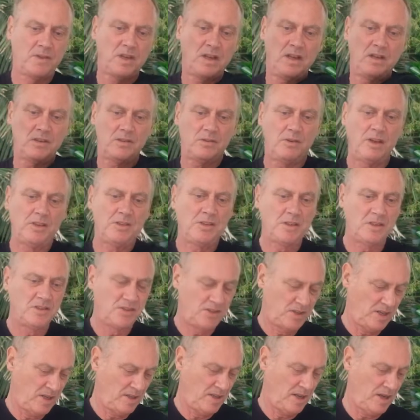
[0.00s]
So as you can
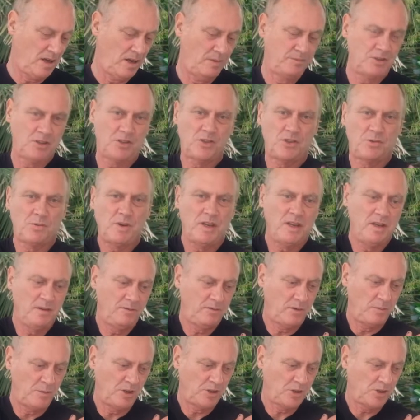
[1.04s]
see there, I'm just swinging
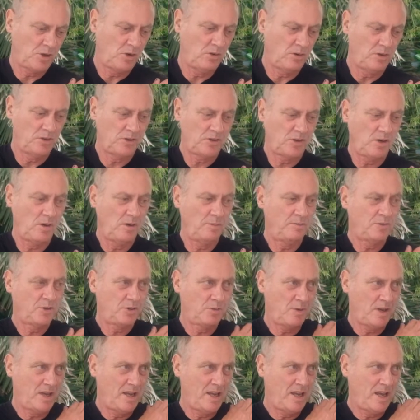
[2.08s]
from my shoulder. So I'm
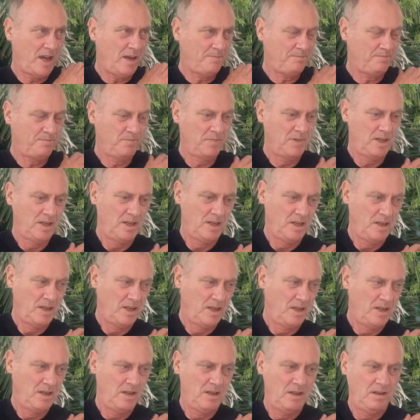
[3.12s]
swinging up,
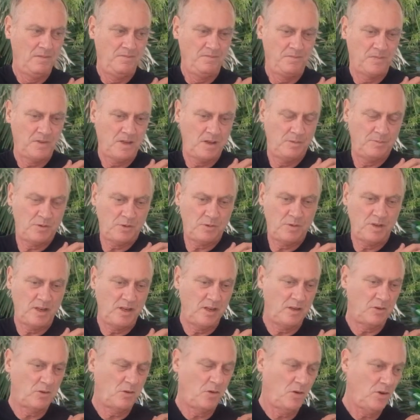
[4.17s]
I'm swinging
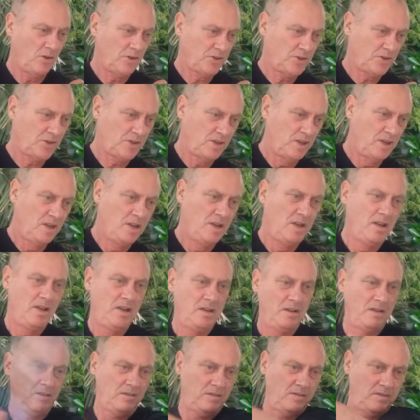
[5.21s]
across,
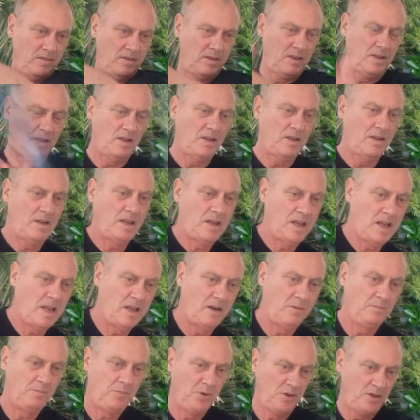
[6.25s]
and
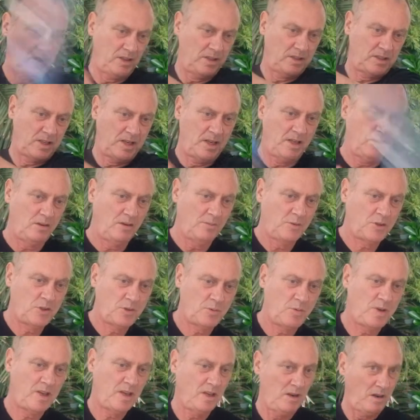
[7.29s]
I'm putting it together. I'm
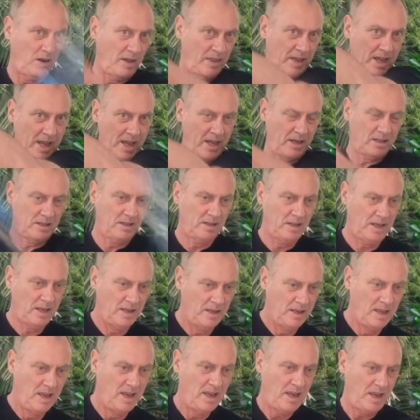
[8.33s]
swinging like that
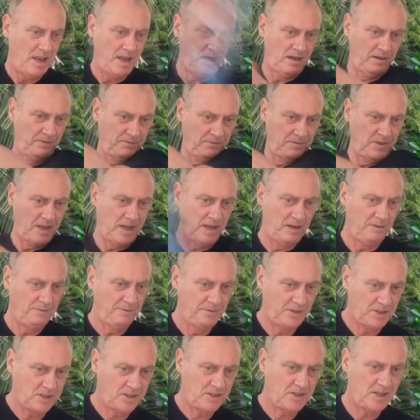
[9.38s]
at a
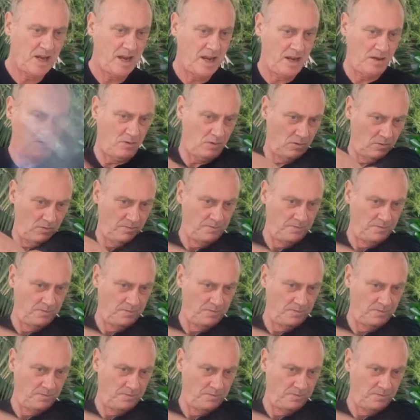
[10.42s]
fixed angle.